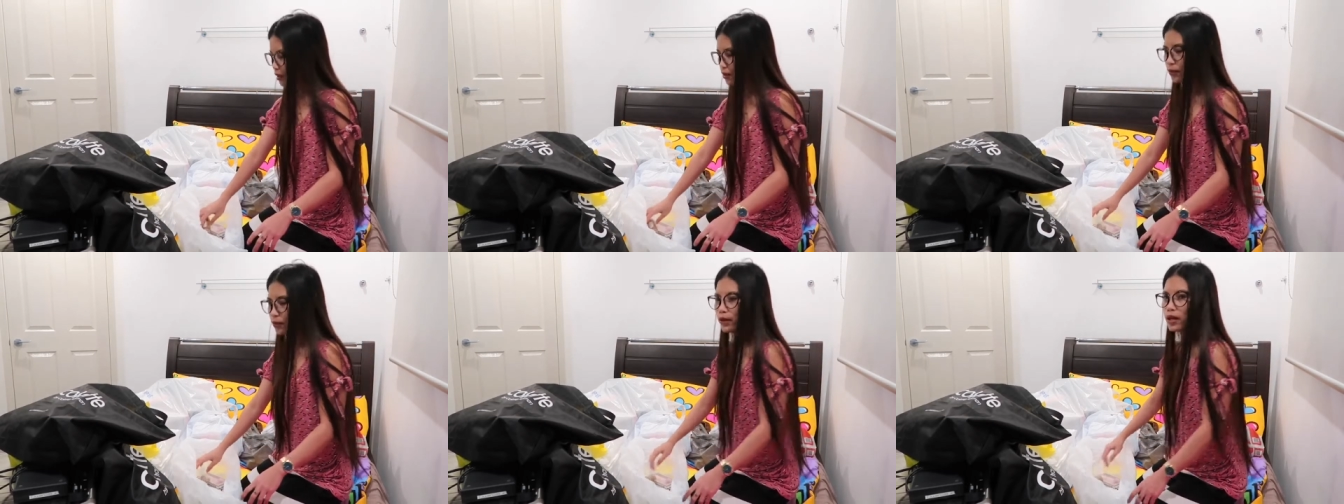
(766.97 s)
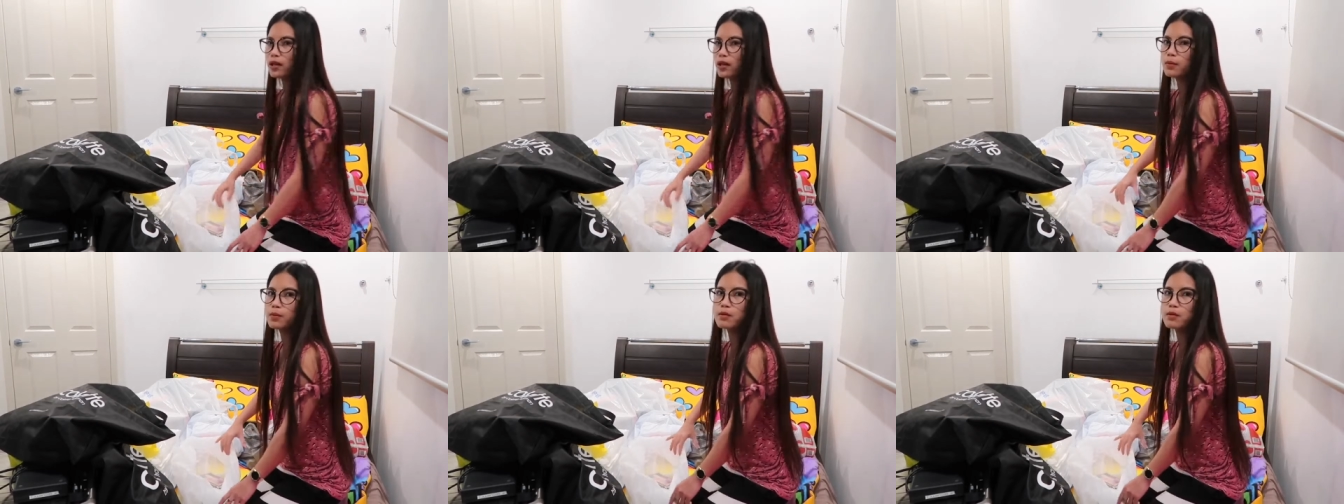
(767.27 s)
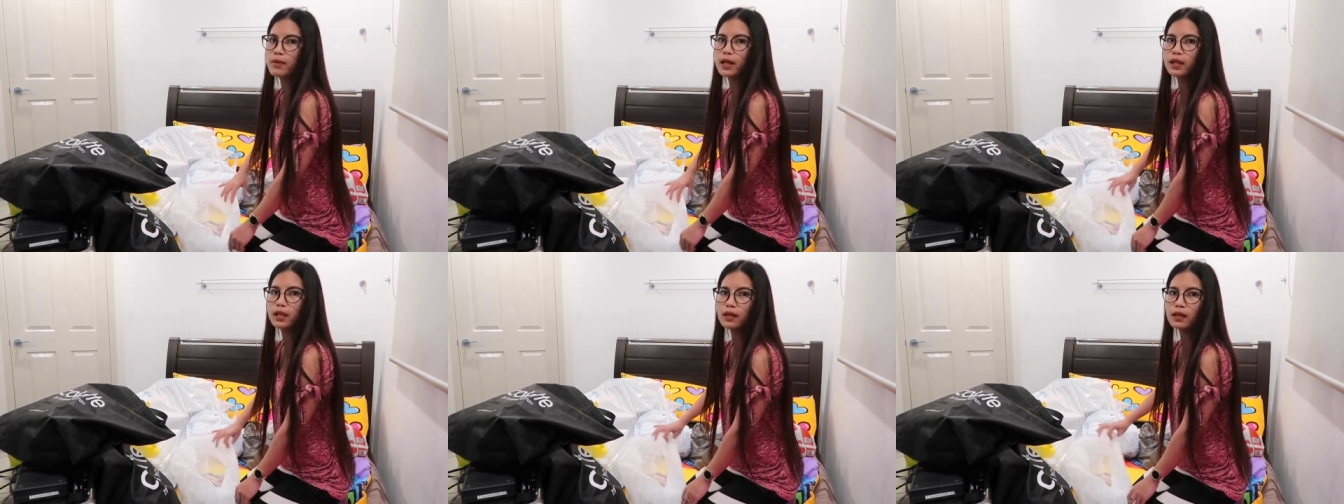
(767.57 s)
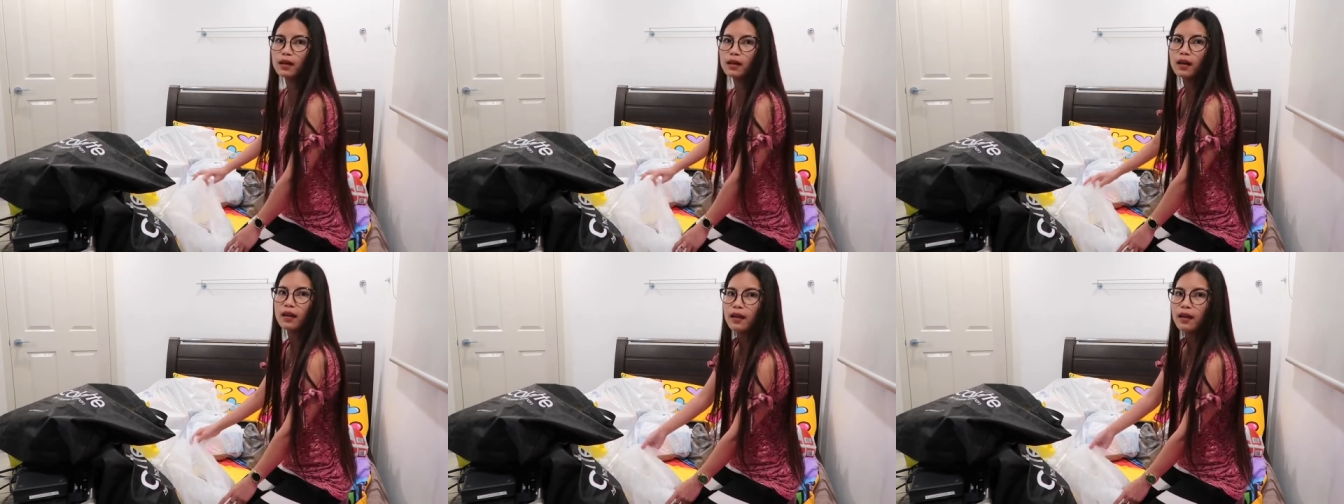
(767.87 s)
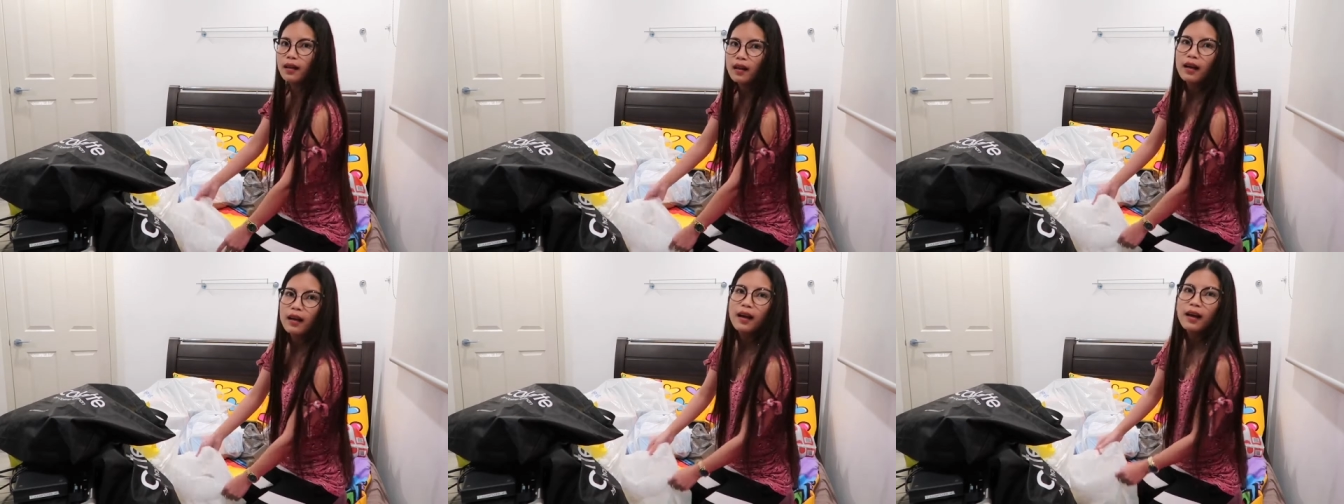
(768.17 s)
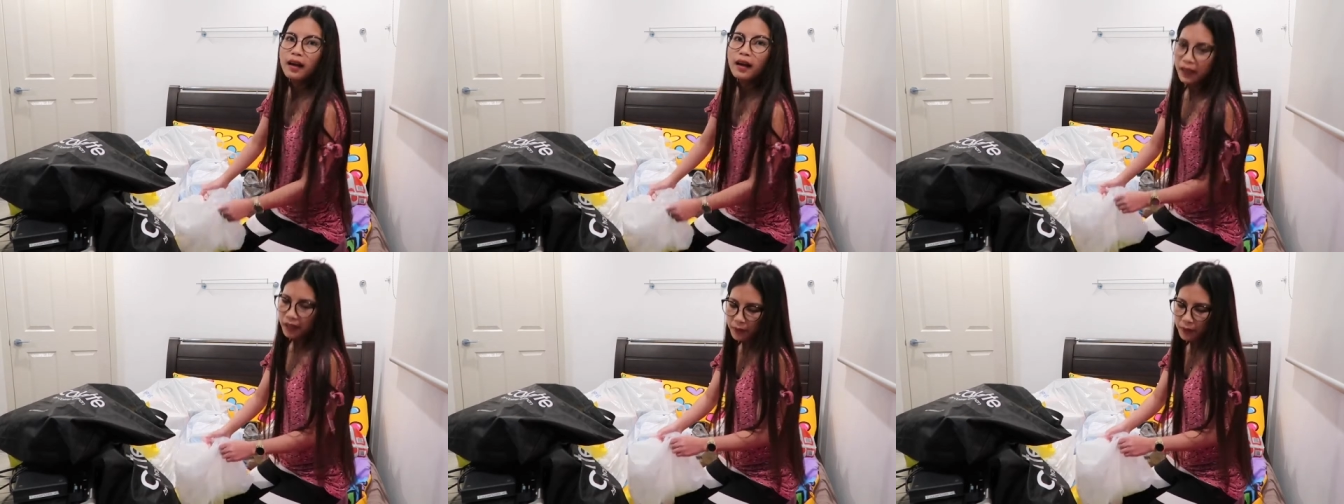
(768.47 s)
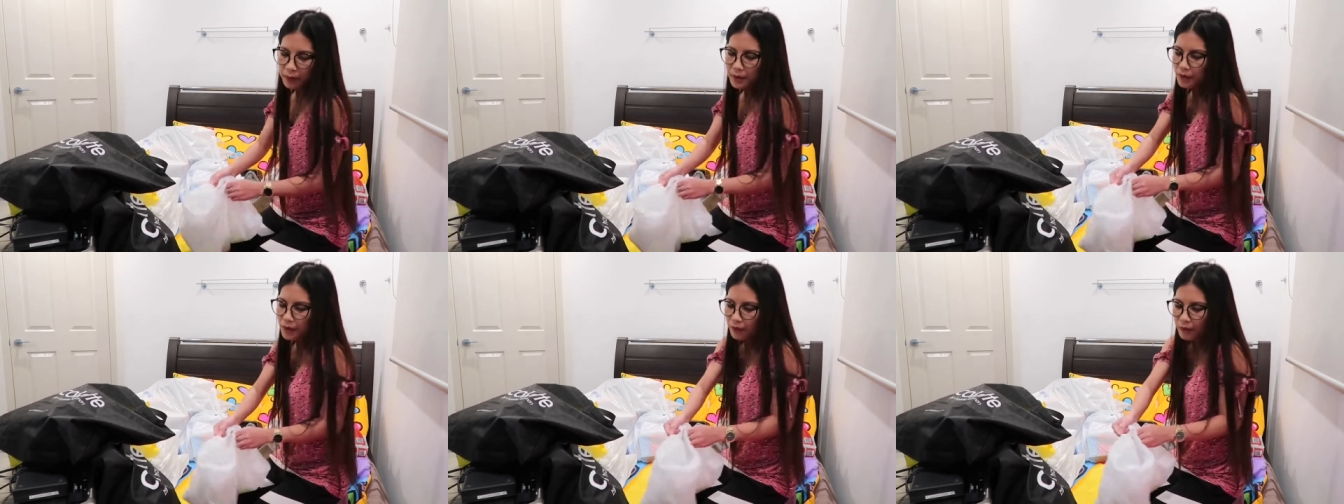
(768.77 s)
and you end up spending
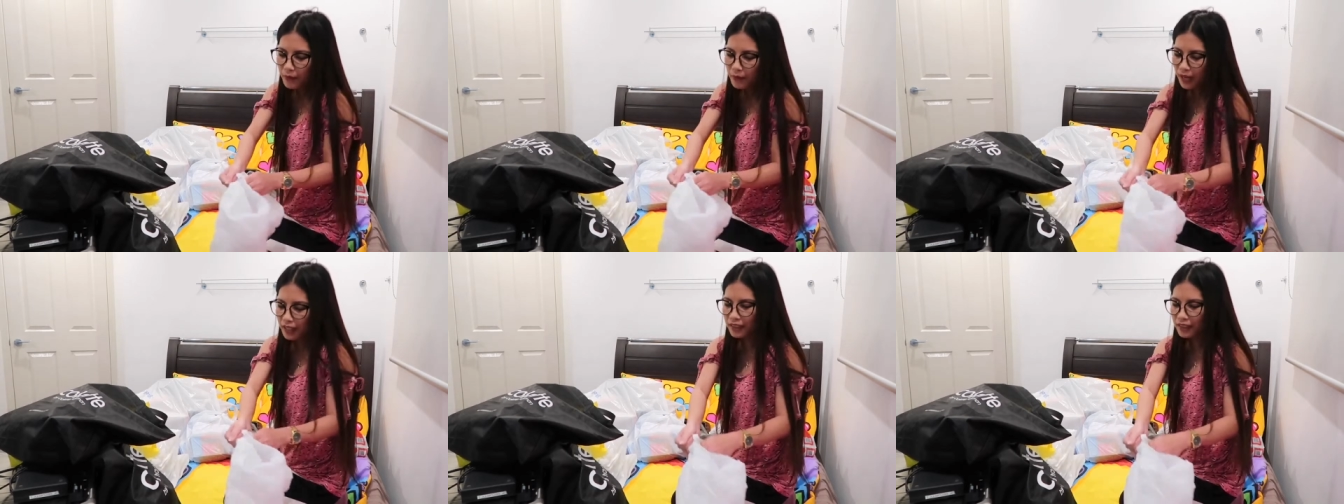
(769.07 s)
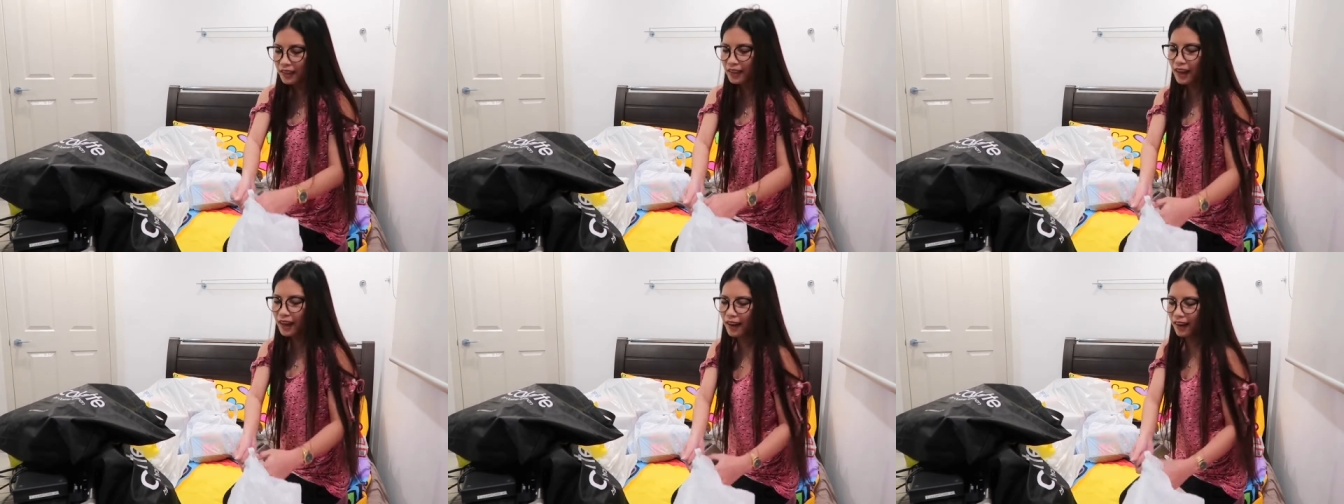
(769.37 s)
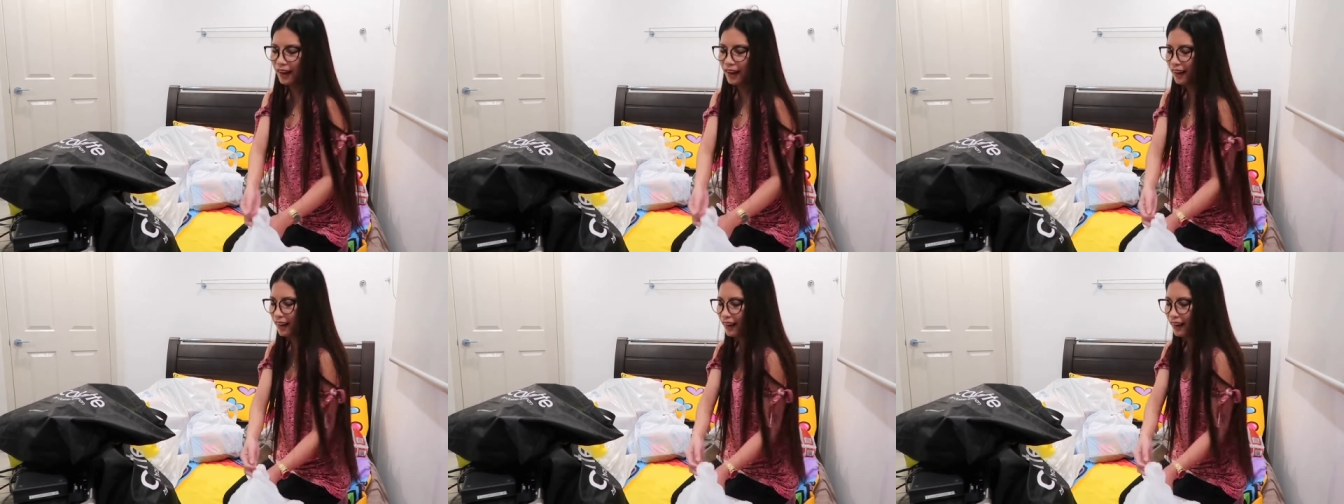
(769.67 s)
heaps of money na.